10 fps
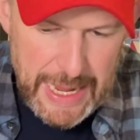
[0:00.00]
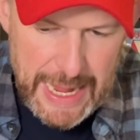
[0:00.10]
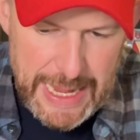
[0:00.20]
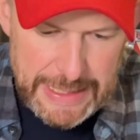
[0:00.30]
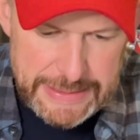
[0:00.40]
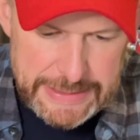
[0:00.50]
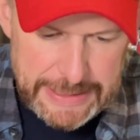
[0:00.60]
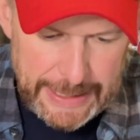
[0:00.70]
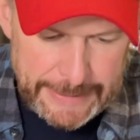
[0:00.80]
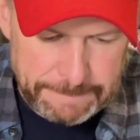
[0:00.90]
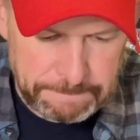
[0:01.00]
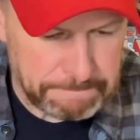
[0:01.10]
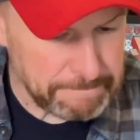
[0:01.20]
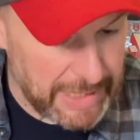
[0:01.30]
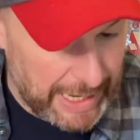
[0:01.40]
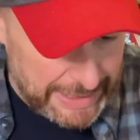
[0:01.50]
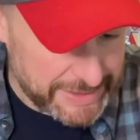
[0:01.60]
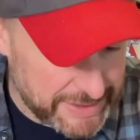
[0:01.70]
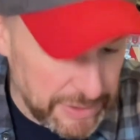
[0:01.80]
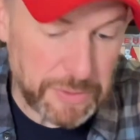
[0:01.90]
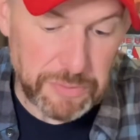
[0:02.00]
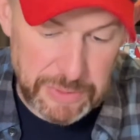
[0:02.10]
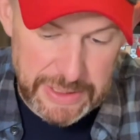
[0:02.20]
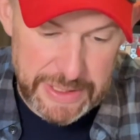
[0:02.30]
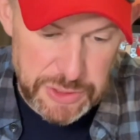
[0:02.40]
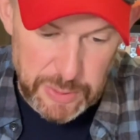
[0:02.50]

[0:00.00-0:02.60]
And I still really enjoy